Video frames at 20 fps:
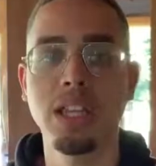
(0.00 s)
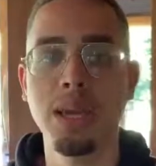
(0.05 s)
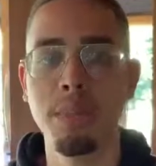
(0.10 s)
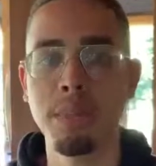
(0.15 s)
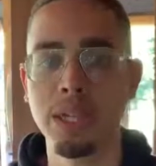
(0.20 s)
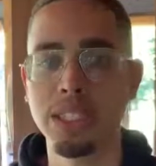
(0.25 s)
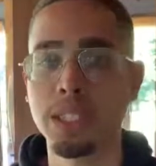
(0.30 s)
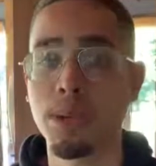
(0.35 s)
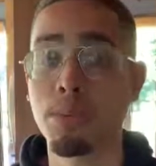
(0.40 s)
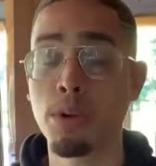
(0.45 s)
the
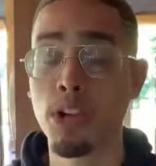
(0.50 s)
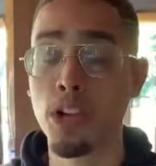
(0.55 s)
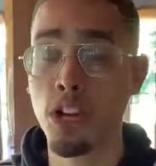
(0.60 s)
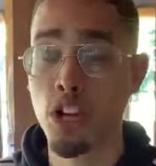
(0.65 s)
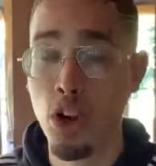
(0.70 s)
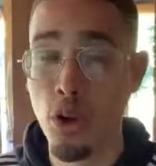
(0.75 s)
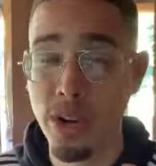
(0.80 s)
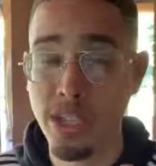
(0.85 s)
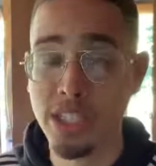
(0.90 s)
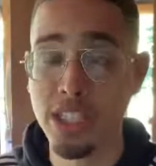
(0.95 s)
end because I'm gonna
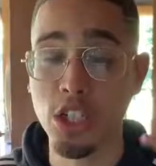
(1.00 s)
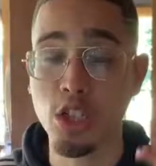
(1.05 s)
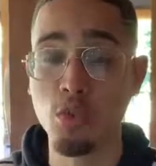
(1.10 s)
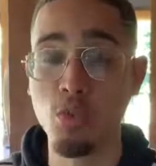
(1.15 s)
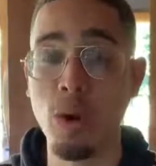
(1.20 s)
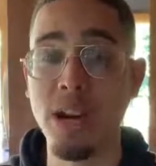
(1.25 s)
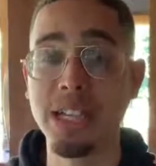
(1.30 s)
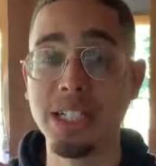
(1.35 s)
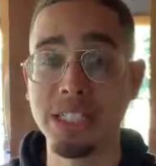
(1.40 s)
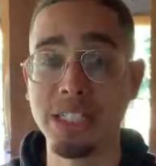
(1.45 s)
go into
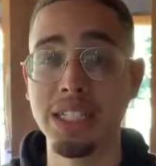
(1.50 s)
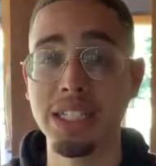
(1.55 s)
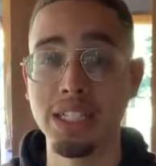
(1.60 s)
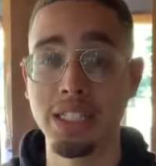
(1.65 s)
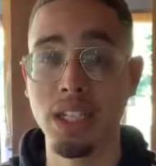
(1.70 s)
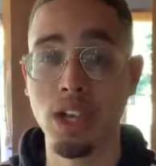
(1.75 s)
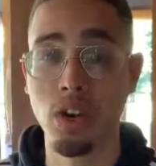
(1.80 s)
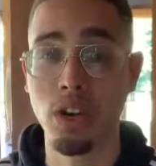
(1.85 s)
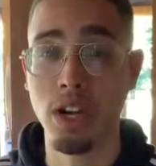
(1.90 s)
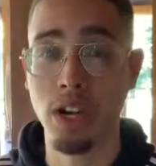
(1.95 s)
great
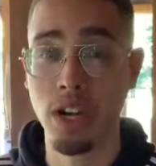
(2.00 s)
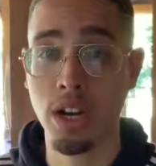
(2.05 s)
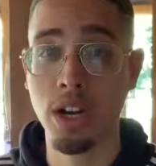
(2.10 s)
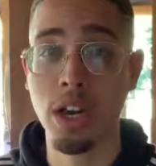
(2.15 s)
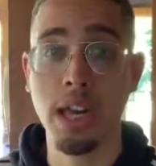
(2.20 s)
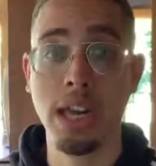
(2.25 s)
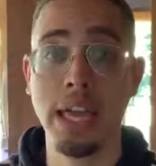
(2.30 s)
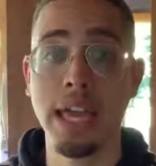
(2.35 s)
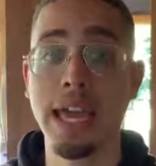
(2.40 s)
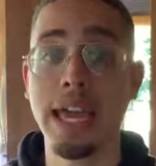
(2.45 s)
detail here,
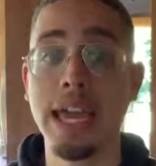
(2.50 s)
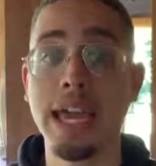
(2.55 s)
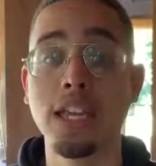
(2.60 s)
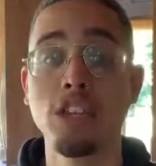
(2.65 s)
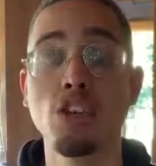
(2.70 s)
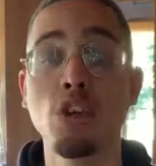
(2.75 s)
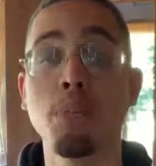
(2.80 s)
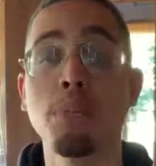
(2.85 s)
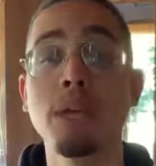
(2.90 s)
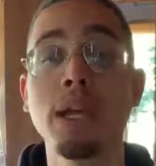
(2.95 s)

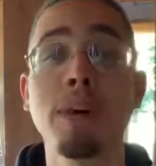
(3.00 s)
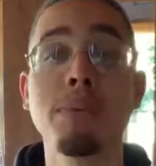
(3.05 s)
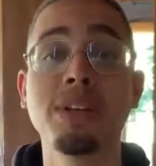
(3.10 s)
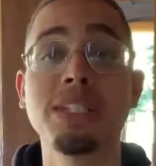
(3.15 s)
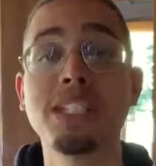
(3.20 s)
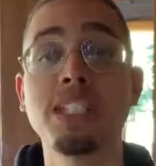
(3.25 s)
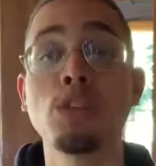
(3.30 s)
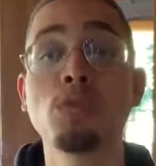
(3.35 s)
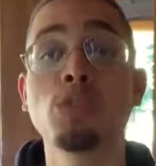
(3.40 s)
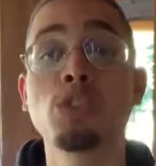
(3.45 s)
and you'll be able
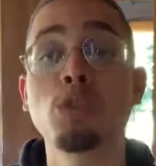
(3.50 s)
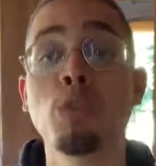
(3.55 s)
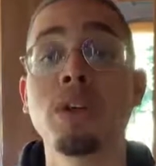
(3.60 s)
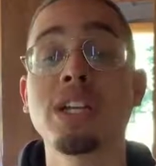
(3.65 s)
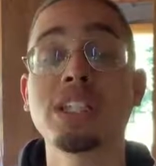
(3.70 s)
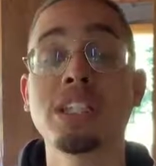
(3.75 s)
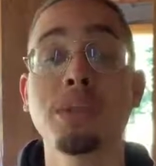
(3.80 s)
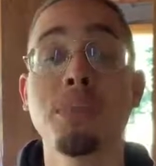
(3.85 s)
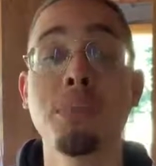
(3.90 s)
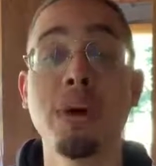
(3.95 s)
to see which
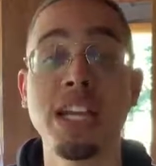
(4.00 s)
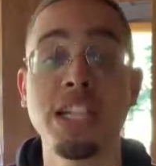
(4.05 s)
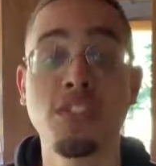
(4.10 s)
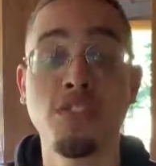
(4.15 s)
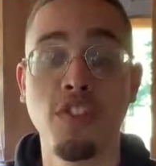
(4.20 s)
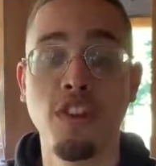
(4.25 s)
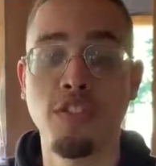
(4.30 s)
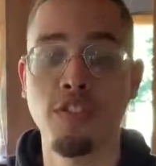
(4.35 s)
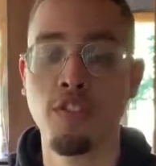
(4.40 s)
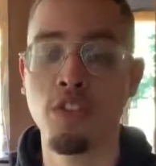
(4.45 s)
one is the
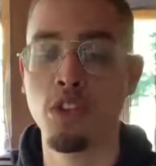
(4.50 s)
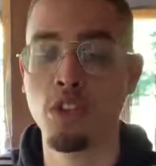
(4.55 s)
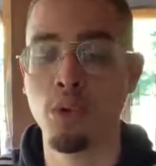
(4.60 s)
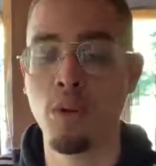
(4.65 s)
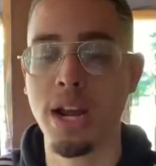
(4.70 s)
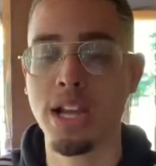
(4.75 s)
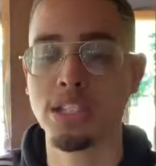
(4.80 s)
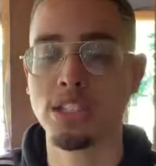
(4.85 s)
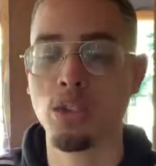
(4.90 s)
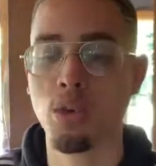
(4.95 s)
best fit for you,
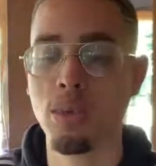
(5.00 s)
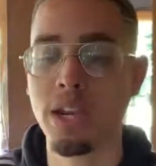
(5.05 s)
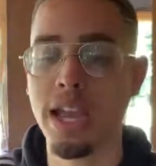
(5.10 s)
right? So